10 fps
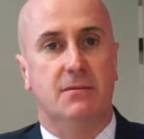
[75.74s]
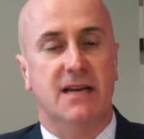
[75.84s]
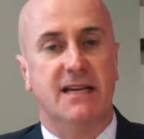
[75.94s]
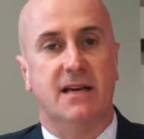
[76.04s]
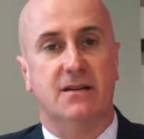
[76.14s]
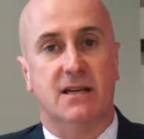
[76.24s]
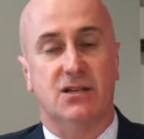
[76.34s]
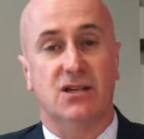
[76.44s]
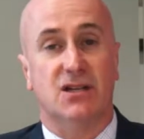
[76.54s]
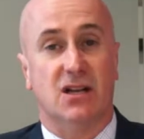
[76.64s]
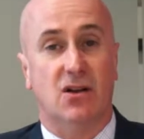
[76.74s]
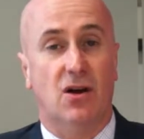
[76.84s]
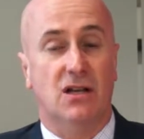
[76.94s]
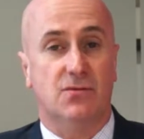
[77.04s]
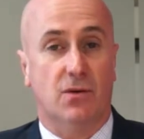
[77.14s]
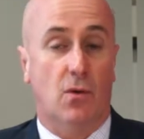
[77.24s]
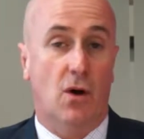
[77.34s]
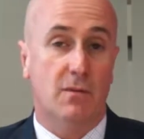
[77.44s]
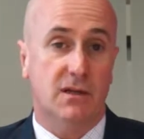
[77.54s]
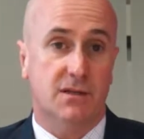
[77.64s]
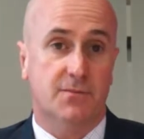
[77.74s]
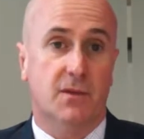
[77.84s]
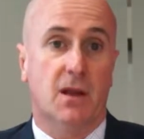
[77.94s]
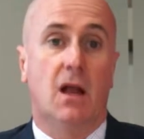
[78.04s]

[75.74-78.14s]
details such as the client's requirements,